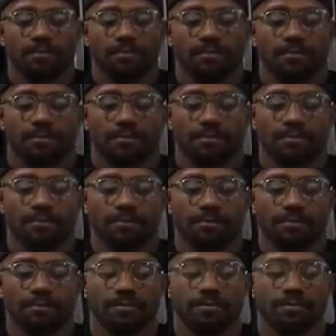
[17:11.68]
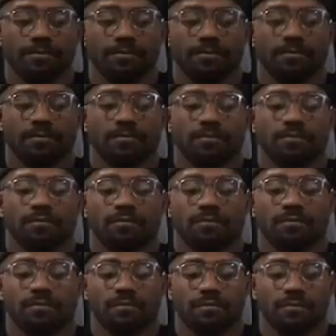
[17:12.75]

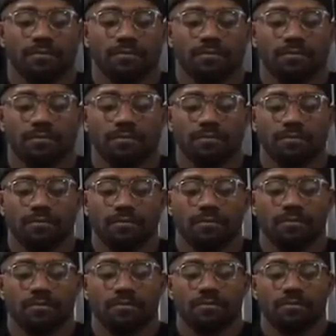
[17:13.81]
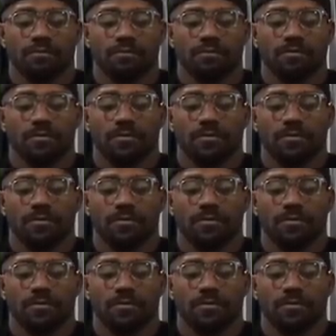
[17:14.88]
(silent)